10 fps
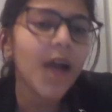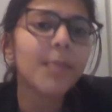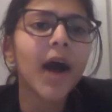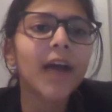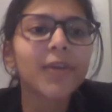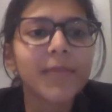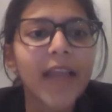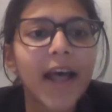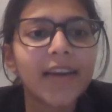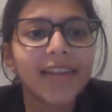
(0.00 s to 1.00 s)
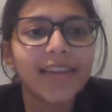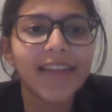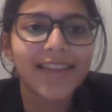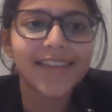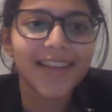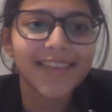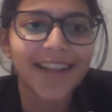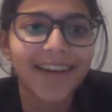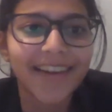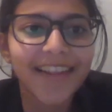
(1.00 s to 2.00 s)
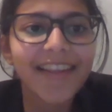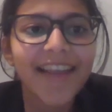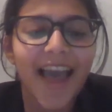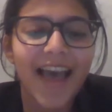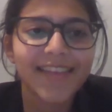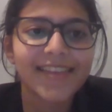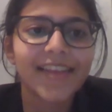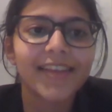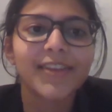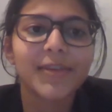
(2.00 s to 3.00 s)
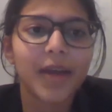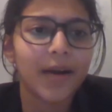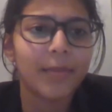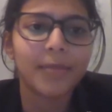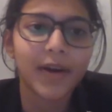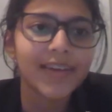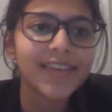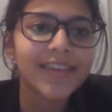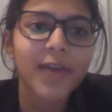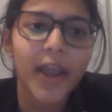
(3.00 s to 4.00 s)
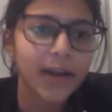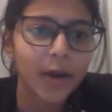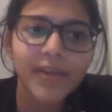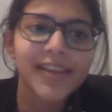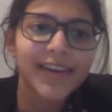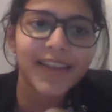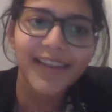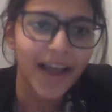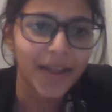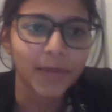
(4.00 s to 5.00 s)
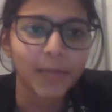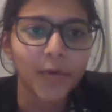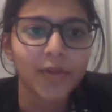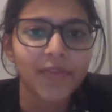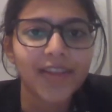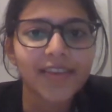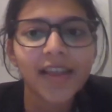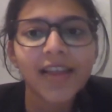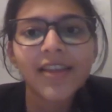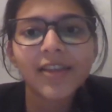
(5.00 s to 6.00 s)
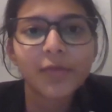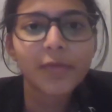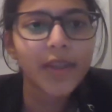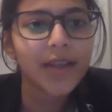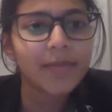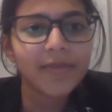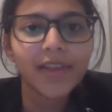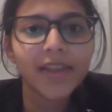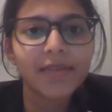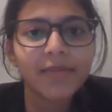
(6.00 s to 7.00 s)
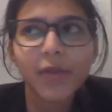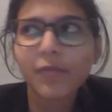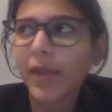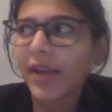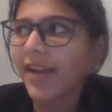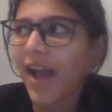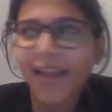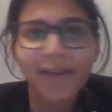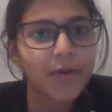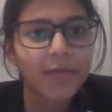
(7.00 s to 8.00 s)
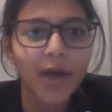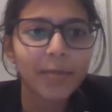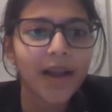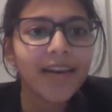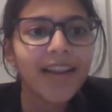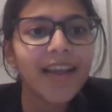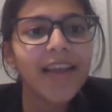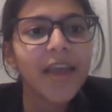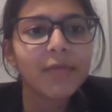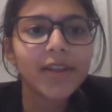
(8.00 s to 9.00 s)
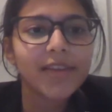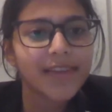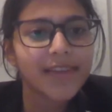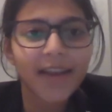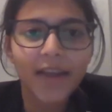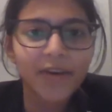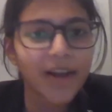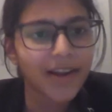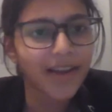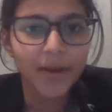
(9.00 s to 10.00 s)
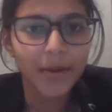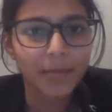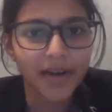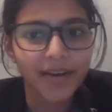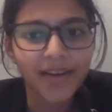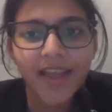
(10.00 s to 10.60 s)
Apart from that, yes, consulting has its perks. Right now we're sitting in Hyatt, both of us. So we've been in Hyatt for 1 month. We'll stay there for another month.